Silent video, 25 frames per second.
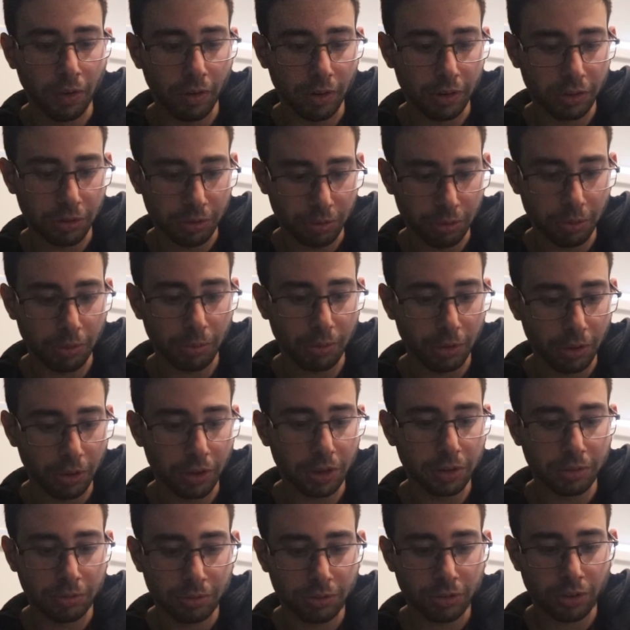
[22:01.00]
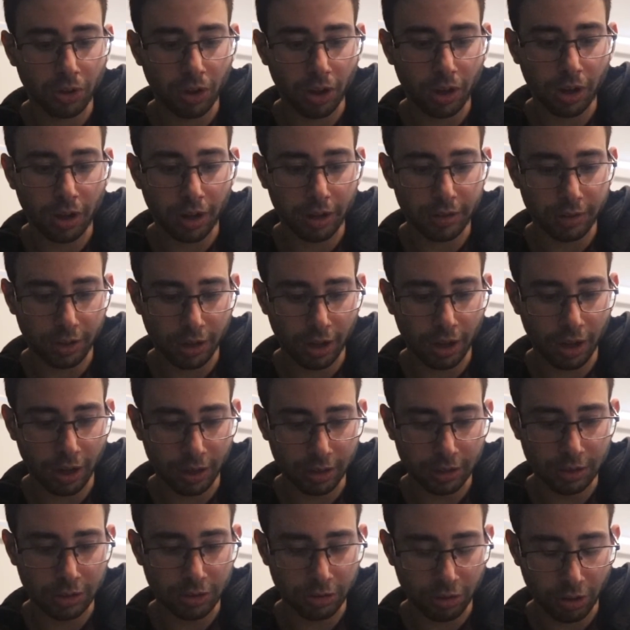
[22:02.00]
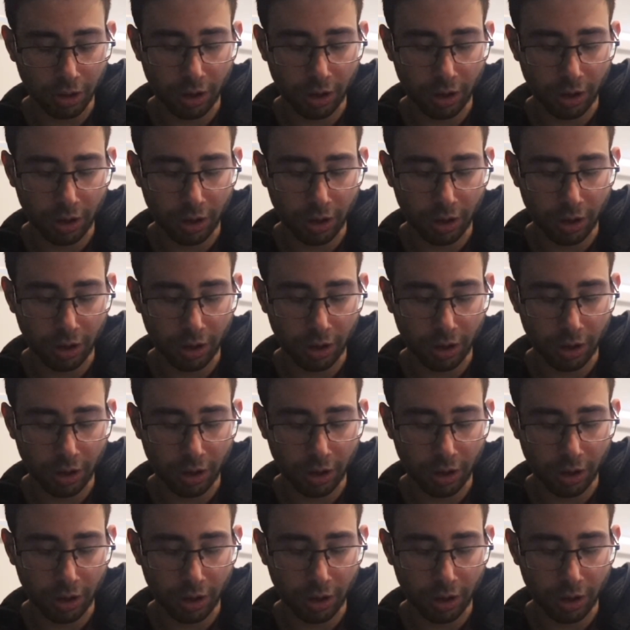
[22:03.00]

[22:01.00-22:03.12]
going through a really hard